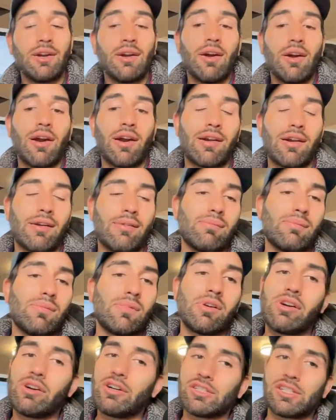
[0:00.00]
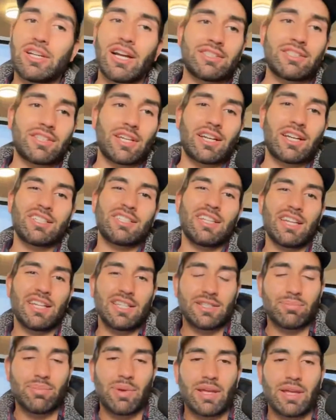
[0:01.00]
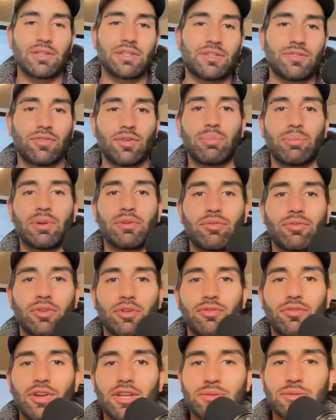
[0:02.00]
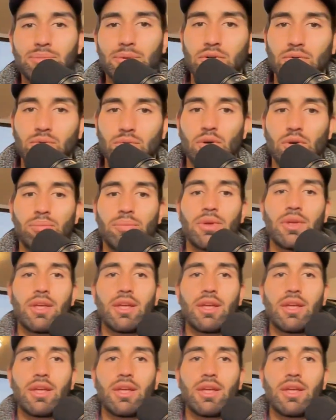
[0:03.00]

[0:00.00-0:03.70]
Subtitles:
And guys, like I said, it's Painless Flipping Free Facebook group.